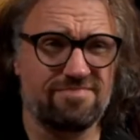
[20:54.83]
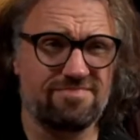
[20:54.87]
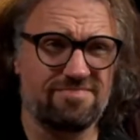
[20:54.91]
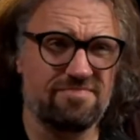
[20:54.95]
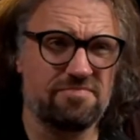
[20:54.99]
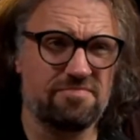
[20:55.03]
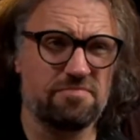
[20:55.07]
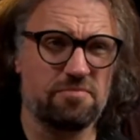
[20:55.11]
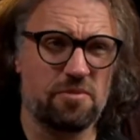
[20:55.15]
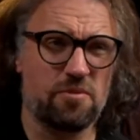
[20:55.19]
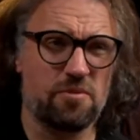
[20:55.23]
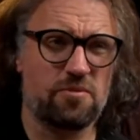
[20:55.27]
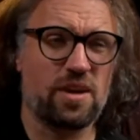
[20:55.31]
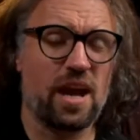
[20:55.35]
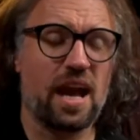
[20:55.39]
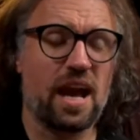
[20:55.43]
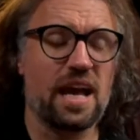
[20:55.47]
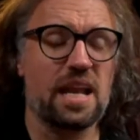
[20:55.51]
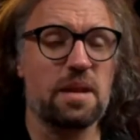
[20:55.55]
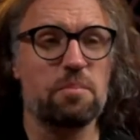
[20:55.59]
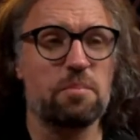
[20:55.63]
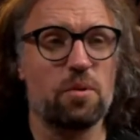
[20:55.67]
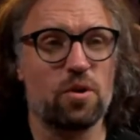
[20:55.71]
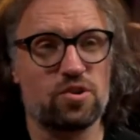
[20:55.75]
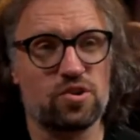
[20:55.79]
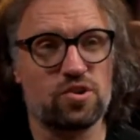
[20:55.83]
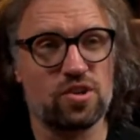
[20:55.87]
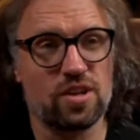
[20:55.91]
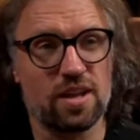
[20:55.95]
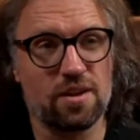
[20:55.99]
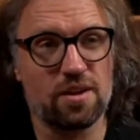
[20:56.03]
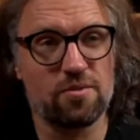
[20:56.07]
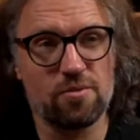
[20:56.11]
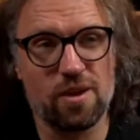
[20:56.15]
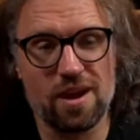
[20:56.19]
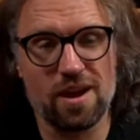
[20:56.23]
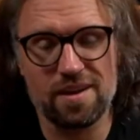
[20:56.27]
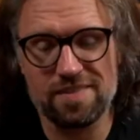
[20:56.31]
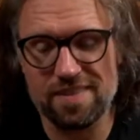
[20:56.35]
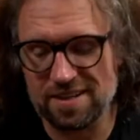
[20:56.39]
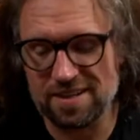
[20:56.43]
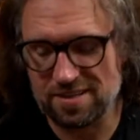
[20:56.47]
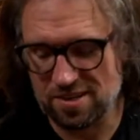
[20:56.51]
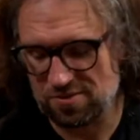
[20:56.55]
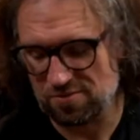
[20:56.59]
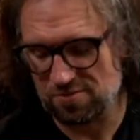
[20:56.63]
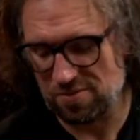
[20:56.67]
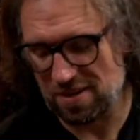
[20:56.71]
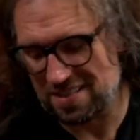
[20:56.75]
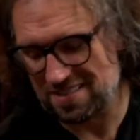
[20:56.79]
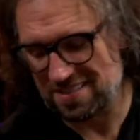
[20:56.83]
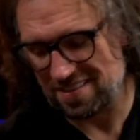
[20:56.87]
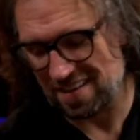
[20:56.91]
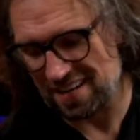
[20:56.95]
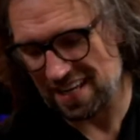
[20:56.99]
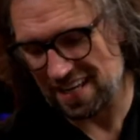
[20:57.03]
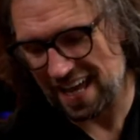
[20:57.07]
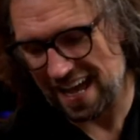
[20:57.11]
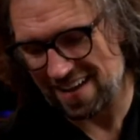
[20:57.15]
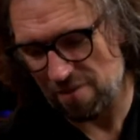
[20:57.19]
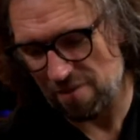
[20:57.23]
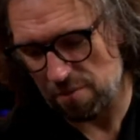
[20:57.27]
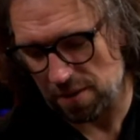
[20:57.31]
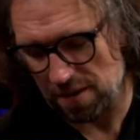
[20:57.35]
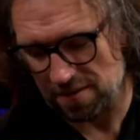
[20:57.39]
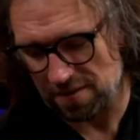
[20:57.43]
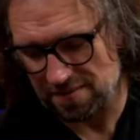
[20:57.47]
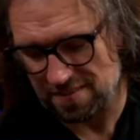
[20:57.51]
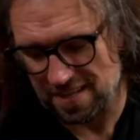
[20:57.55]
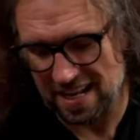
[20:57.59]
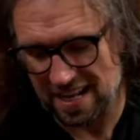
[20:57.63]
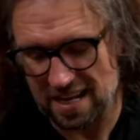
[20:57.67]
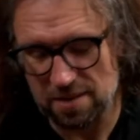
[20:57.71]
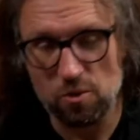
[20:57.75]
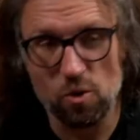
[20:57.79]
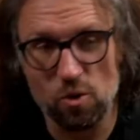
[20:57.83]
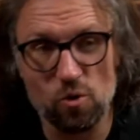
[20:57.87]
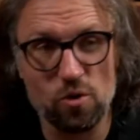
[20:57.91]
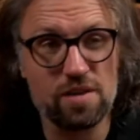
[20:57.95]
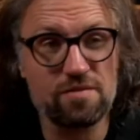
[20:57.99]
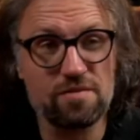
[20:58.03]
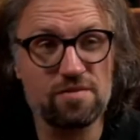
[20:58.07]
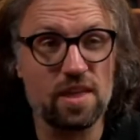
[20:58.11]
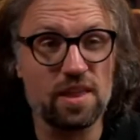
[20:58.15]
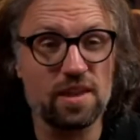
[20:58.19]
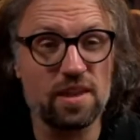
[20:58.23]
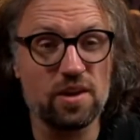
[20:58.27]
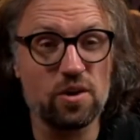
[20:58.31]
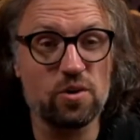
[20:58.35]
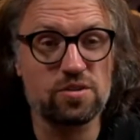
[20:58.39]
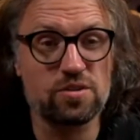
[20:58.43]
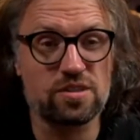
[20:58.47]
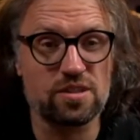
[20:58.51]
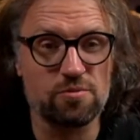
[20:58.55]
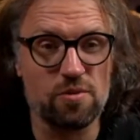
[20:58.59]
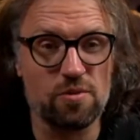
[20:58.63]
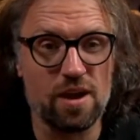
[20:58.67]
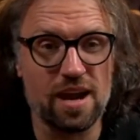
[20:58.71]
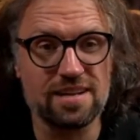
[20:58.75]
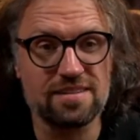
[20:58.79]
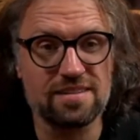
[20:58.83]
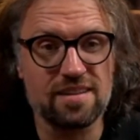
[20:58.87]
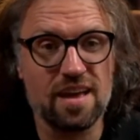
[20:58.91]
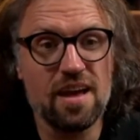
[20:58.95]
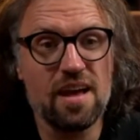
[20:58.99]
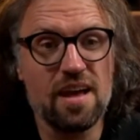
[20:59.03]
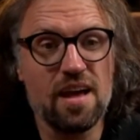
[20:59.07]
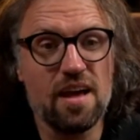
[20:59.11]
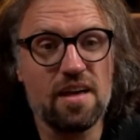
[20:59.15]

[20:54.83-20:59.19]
We've kind of butchered it, right? That doesn't really sound like Happy Birthday anymore. Even the notes are right.